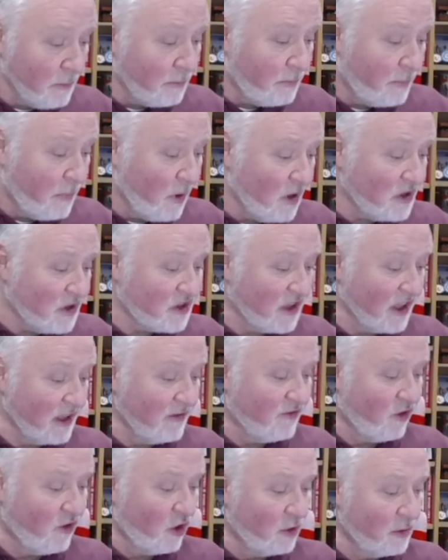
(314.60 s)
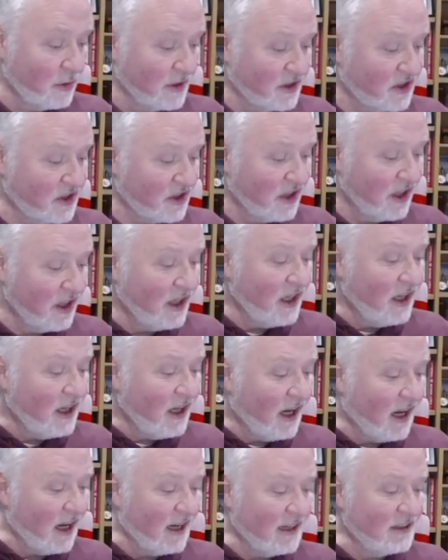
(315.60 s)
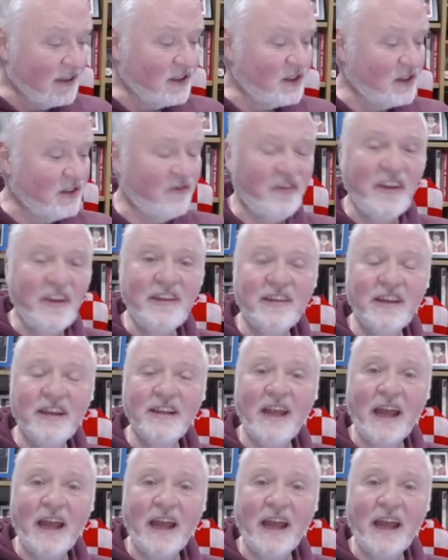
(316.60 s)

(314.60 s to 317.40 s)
bursting forwards and feeding